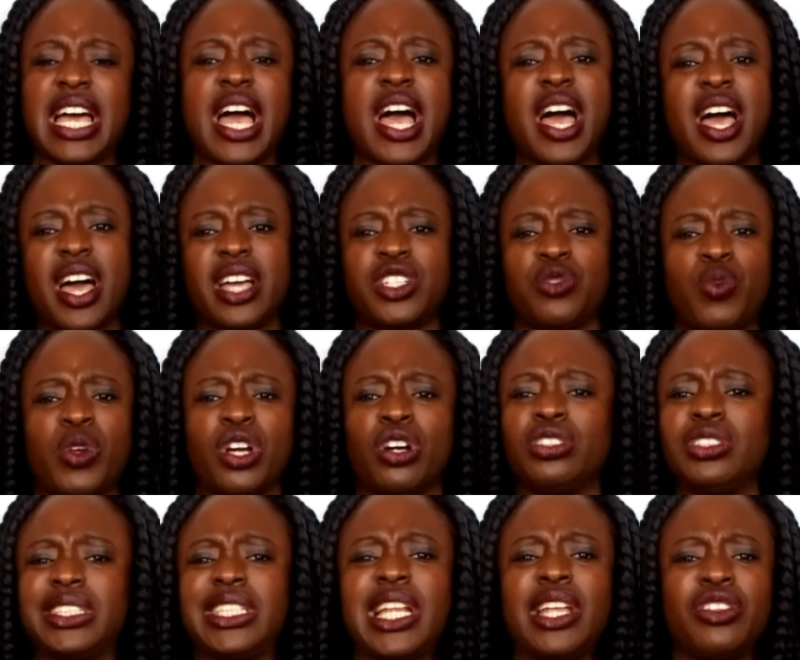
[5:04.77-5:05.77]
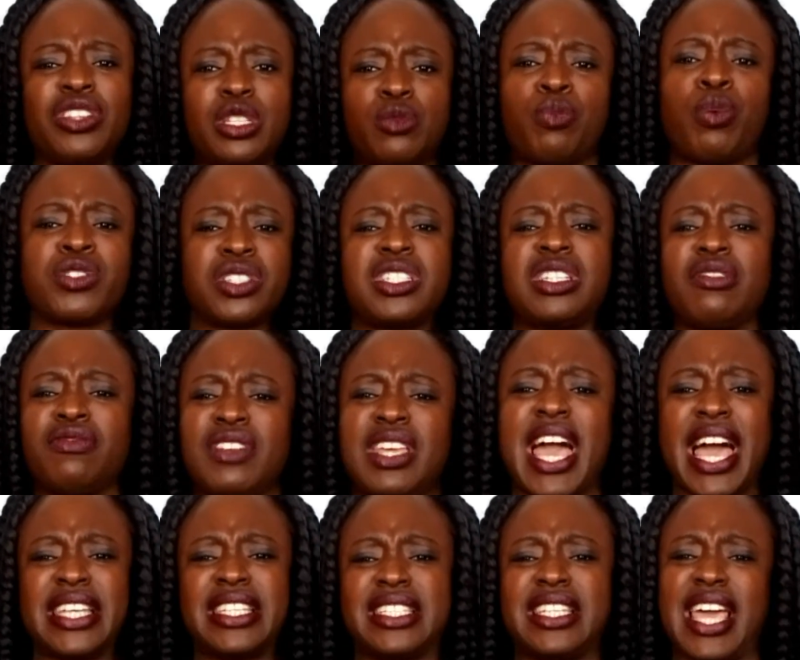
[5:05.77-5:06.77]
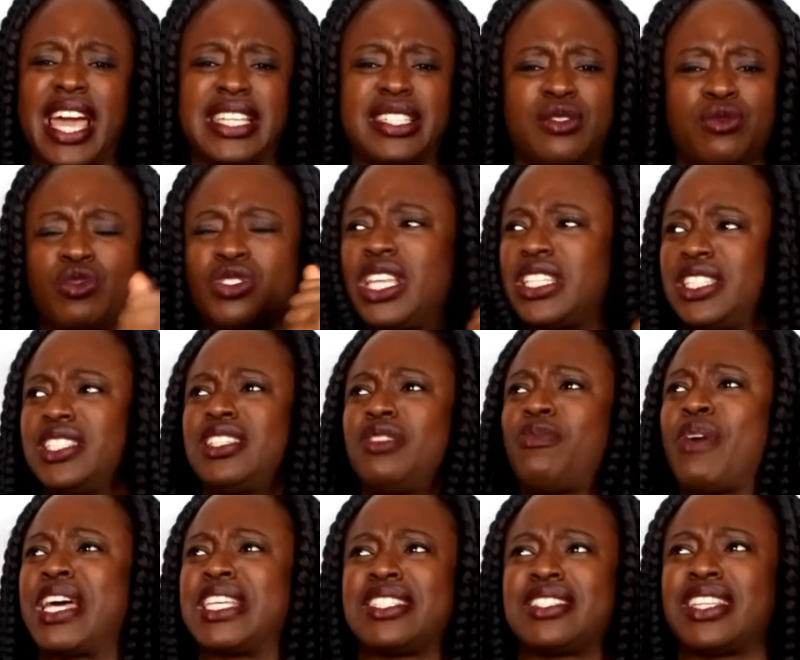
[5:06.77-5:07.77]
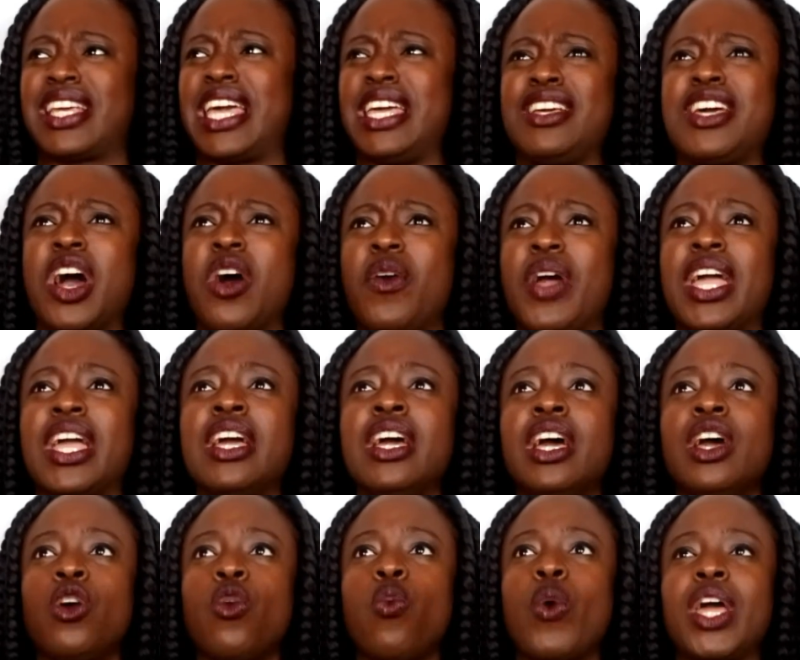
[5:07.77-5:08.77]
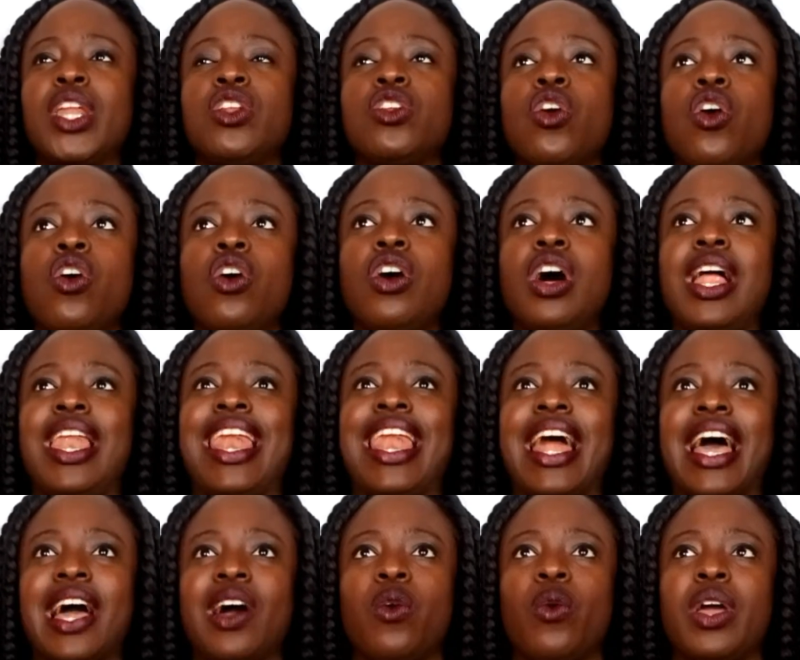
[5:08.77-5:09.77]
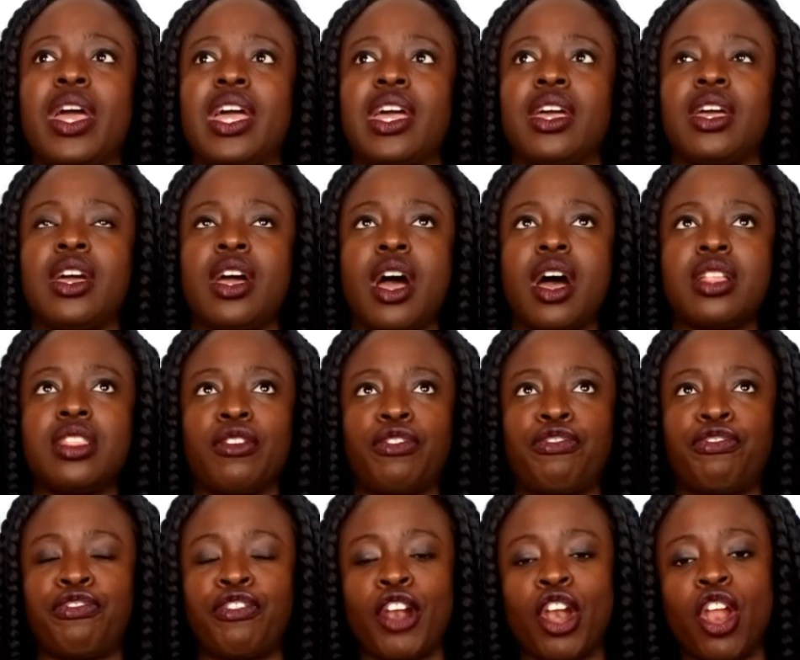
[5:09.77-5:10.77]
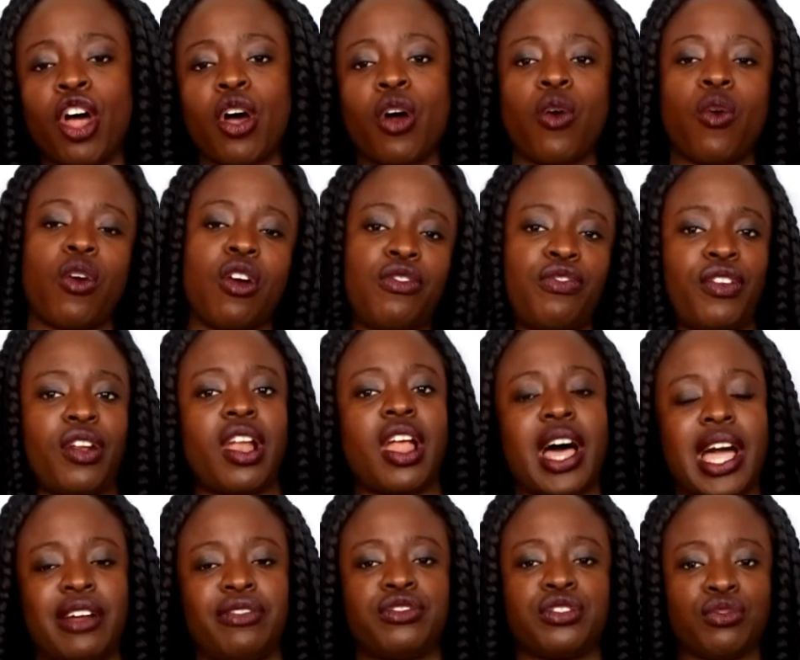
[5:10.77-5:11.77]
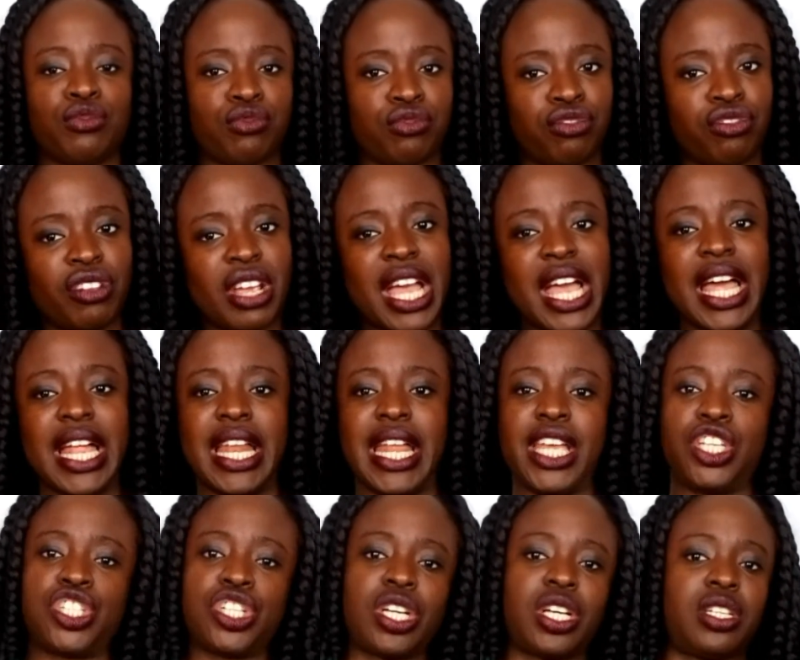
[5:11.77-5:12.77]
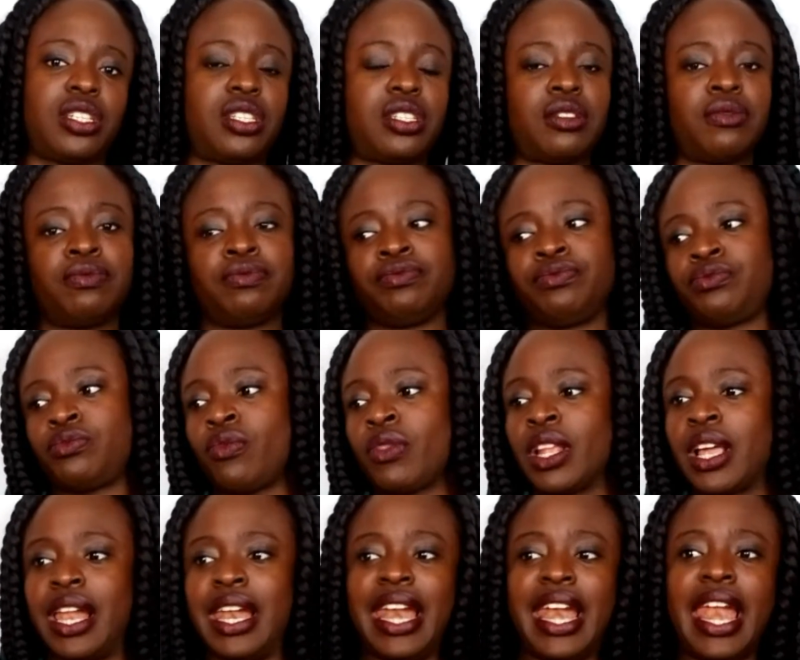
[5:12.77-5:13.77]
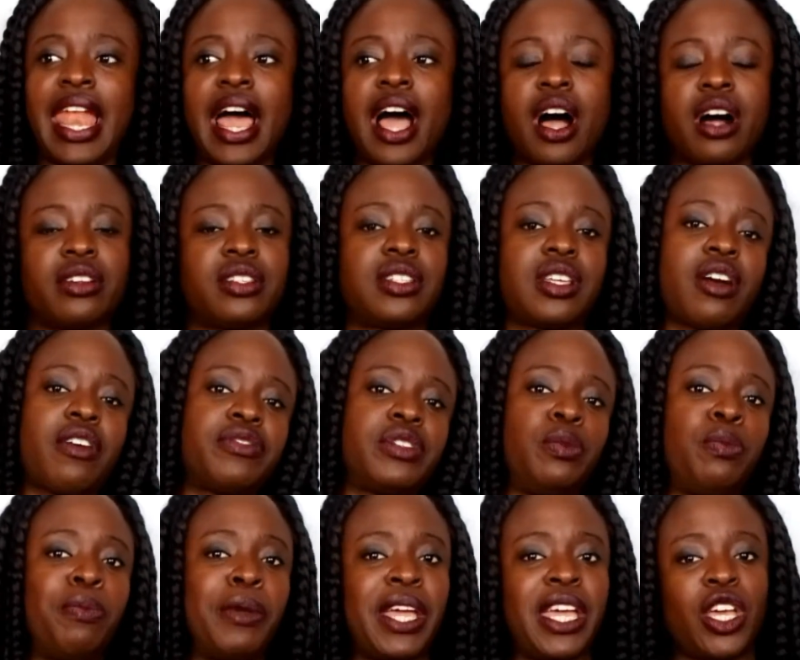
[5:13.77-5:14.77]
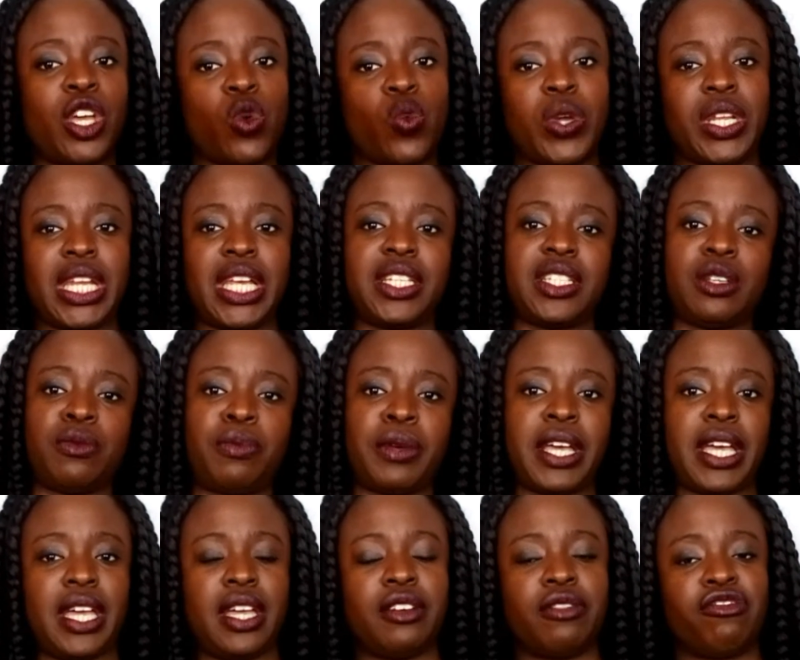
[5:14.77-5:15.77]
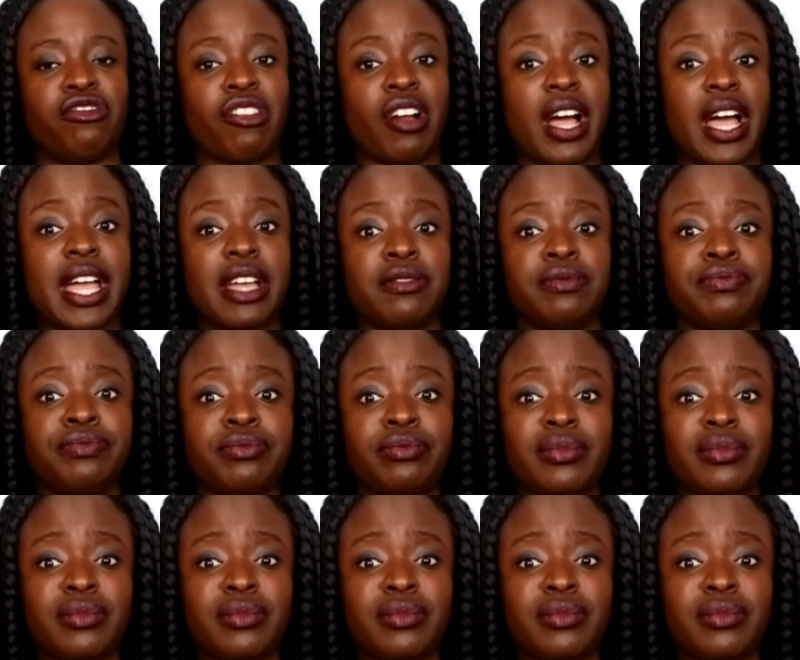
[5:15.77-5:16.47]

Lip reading: that urge and we're constantly on this positive, yes, this is the best, keep going. We're not allowing the flow of life to really just let ourselves be who we need to be, right?